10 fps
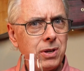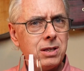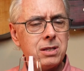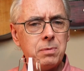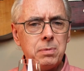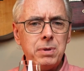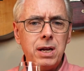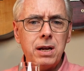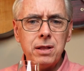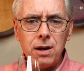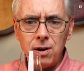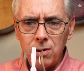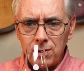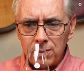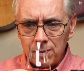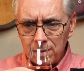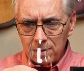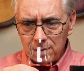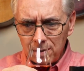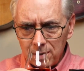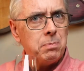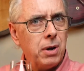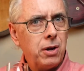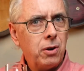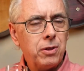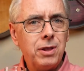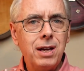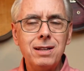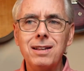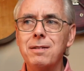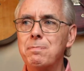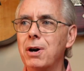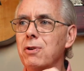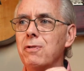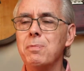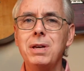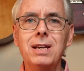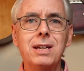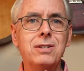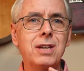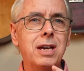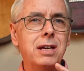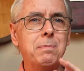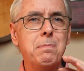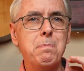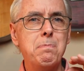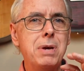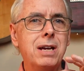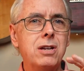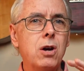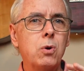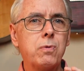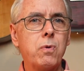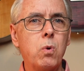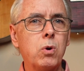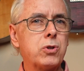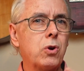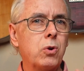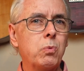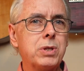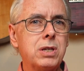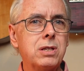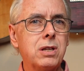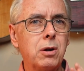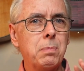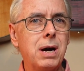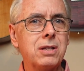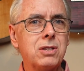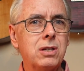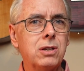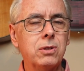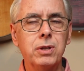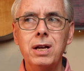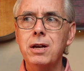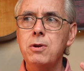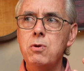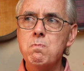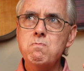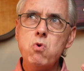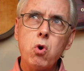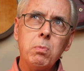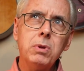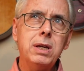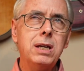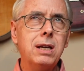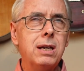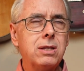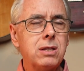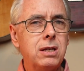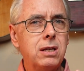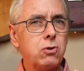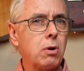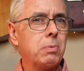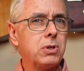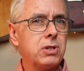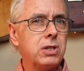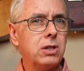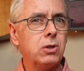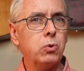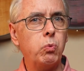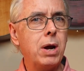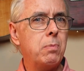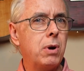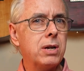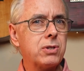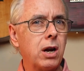getting some of the banana there, and I'm getting butter. That butter for me is a big note for certain whiskeys that are pot stilled. Normally it's the triple distilled Redbreast